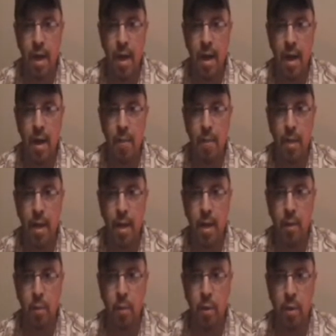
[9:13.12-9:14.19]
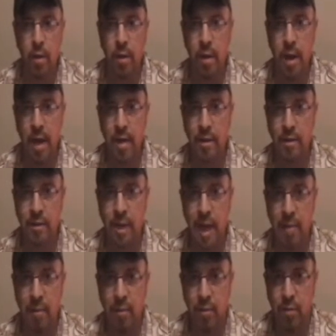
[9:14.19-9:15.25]
And I'm like, well, can I just
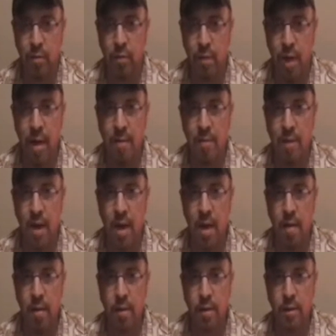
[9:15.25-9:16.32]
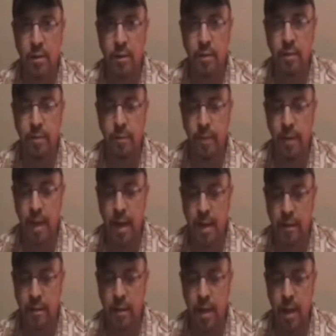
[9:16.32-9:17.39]
have it for $5? And the
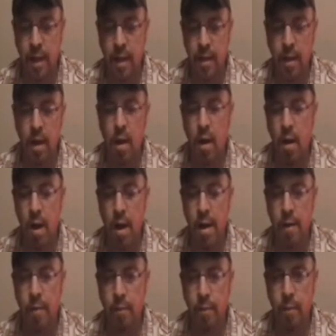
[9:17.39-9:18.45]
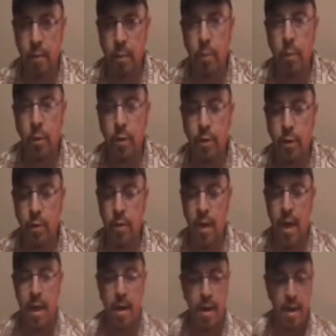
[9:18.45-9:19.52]
guy's like, all right, we'll do
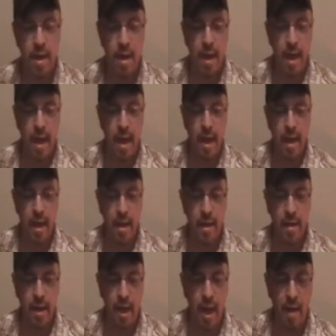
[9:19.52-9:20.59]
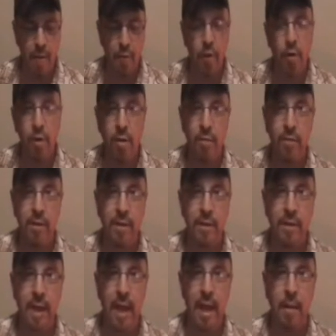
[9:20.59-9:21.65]
that. And I've heard of
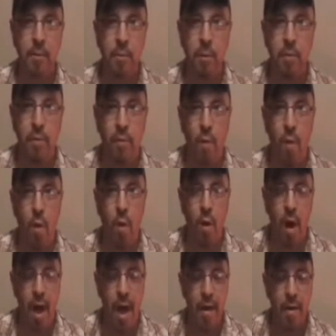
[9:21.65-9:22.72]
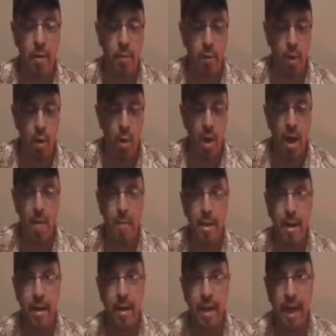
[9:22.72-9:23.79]
these games before. I don't know how
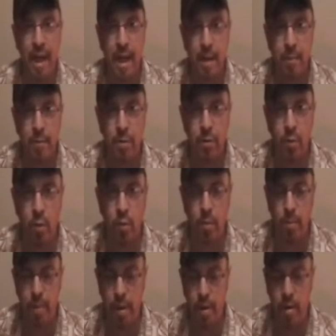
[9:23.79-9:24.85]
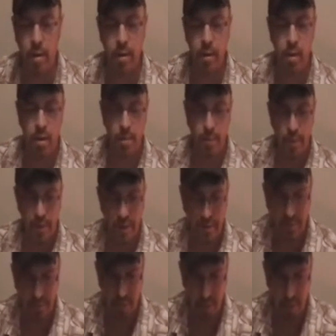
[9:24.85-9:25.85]
many came to North America, but it's